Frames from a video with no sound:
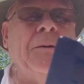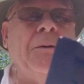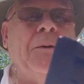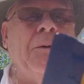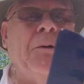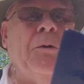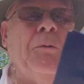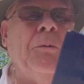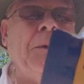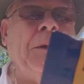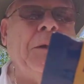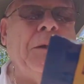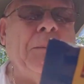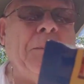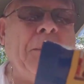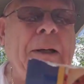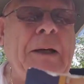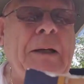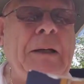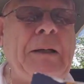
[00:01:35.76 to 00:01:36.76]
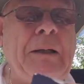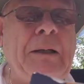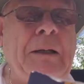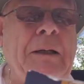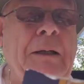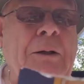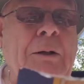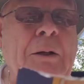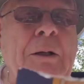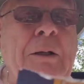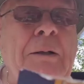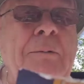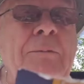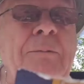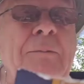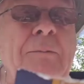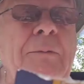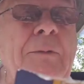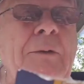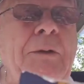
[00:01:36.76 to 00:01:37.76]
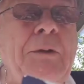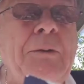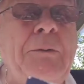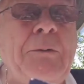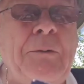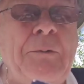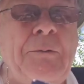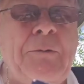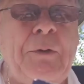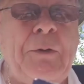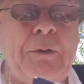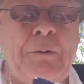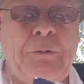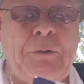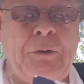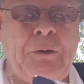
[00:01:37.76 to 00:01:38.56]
opening the pack. I followed